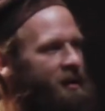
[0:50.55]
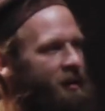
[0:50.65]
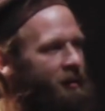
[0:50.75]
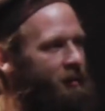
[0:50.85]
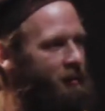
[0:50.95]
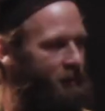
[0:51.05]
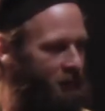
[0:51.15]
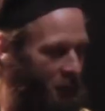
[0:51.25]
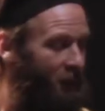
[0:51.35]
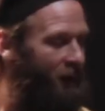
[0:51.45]
since
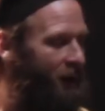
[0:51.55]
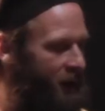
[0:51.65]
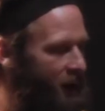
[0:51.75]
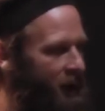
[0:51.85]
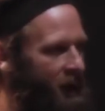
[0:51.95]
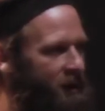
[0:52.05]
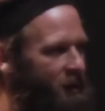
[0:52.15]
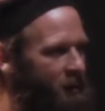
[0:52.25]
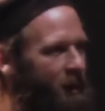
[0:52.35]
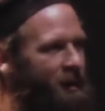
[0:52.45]
from a very young age,
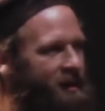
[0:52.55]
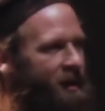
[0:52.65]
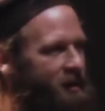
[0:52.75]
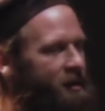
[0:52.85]
from maybe six or